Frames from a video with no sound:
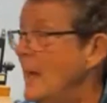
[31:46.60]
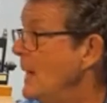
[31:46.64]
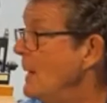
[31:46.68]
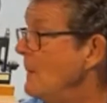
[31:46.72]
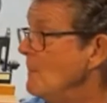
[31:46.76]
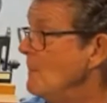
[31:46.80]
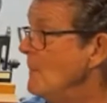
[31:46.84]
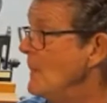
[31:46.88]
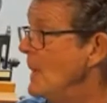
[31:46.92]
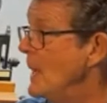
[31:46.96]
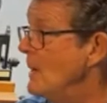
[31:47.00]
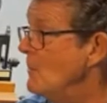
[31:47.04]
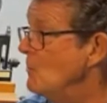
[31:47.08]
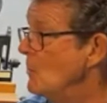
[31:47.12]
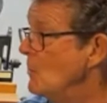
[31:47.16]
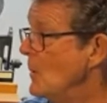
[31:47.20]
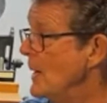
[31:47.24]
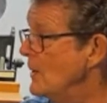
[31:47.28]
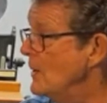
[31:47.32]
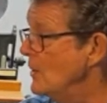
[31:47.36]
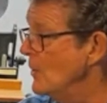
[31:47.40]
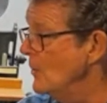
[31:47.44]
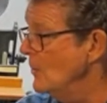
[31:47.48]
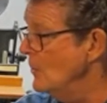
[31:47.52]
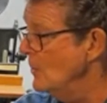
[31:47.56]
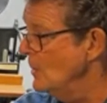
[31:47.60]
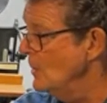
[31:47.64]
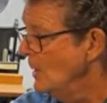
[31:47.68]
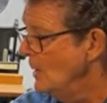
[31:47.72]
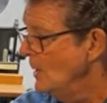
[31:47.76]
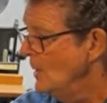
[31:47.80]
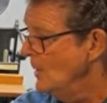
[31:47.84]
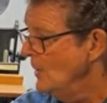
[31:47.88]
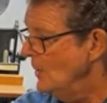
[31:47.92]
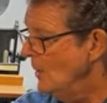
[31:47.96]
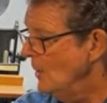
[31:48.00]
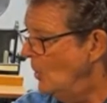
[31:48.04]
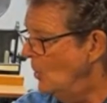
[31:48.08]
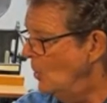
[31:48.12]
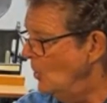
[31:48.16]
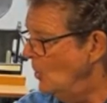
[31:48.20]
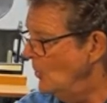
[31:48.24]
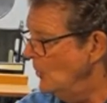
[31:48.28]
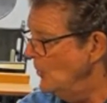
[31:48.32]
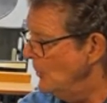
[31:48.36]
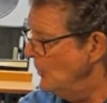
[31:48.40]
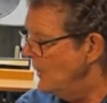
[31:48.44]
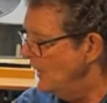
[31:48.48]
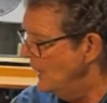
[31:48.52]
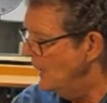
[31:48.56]
And it may render the
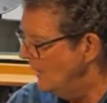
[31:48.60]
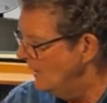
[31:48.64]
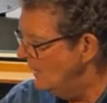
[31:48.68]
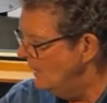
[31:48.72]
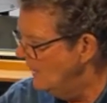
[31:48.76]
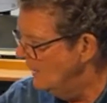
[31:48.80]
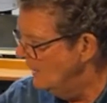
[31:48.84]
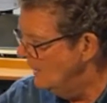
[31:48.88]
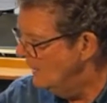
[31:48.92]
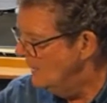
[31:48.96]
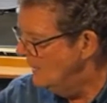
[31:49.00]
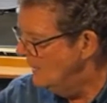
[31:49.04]
whole thing